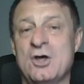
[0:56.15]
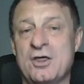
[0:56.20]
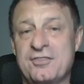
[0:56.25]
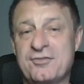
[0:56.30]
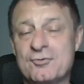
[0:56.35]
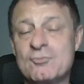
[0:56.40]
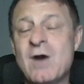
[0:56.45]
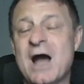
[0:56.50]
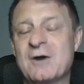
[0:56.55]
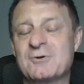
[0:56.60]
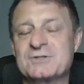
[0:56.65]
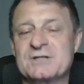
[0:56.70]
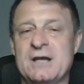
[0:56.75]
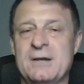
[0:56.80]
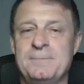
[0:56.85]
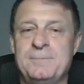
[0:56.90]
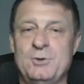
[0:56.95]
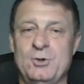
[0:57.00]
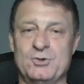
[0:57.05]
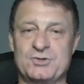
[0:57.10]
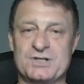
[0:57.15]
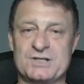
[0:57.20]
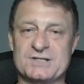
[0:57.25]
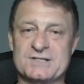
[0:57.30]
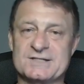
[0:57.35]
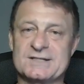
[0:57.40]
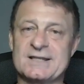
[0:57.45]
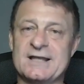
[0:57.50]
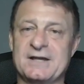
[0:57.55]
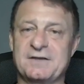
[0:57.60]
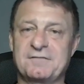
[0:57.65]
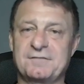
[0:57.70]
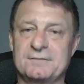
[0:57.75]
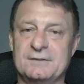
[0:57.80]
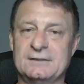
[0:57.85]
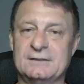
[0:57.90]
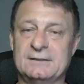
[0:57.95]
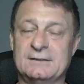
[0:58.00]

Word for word: throughout a person's life.